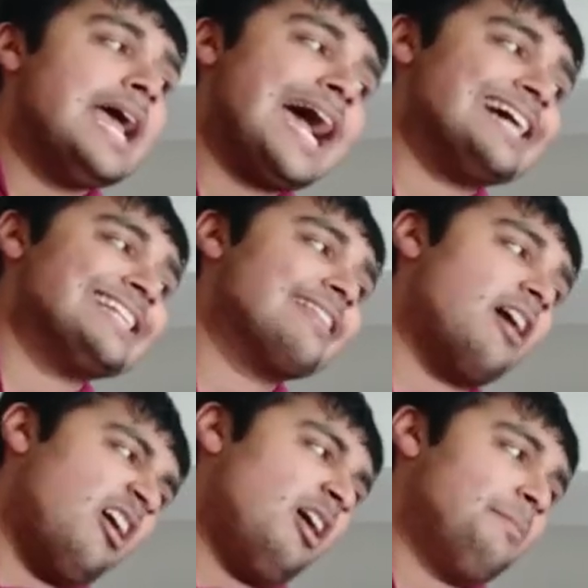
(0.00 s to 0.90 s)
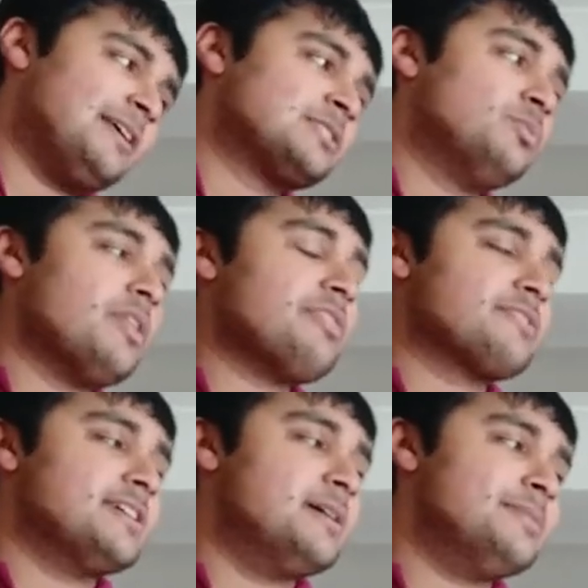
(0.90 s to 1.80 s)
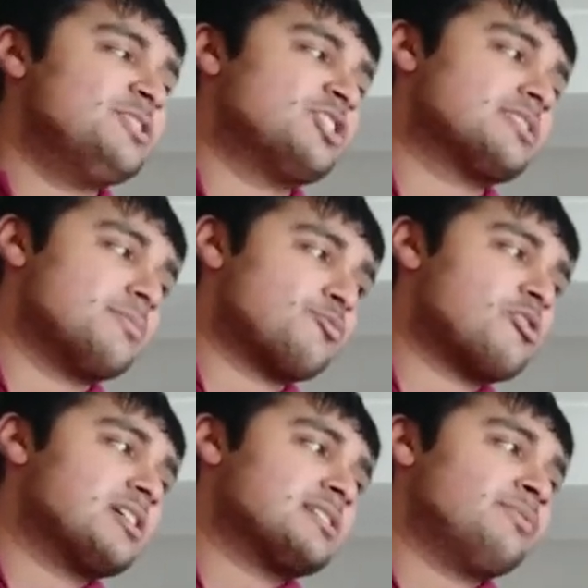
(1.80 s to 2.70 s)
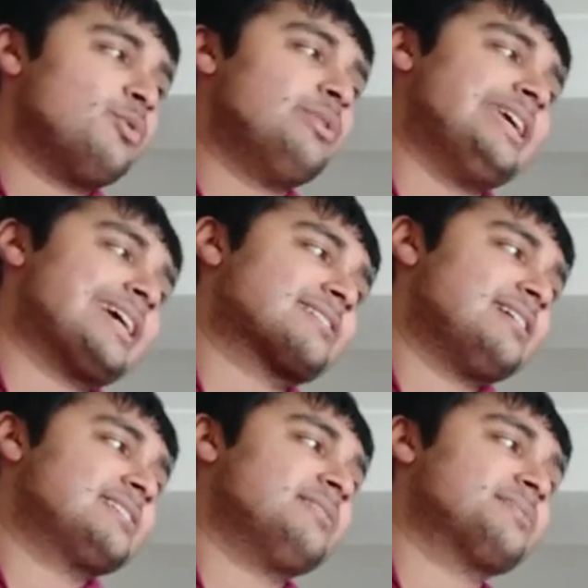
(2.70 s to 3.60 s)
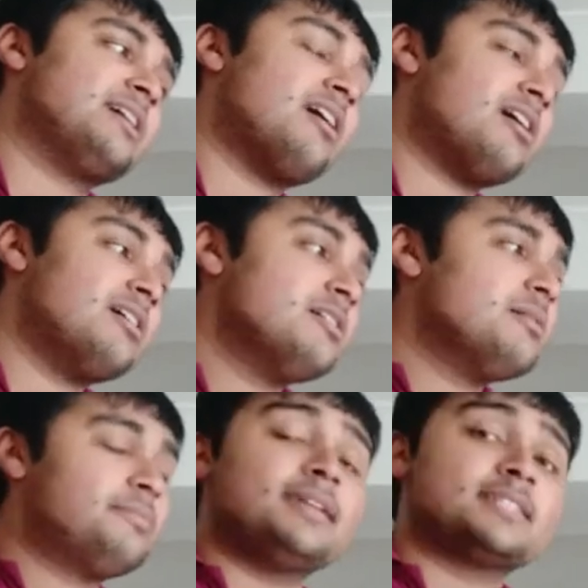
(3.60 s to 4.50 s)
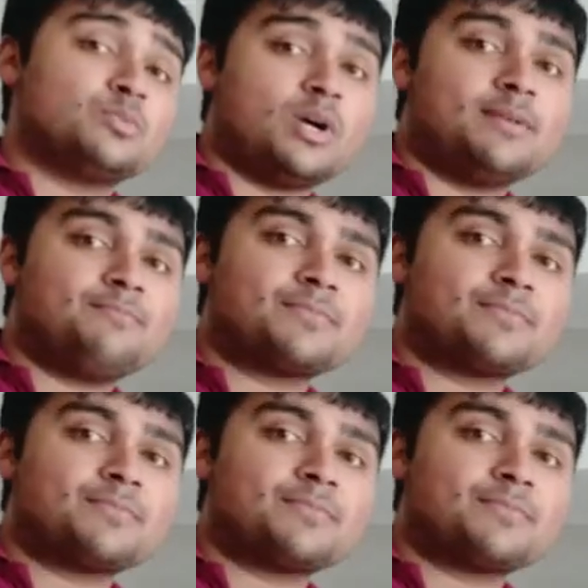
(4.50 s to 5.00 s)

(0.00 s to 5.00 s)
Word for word: and then the r plus 1th term is just the product of all the xi's up to r plus 1.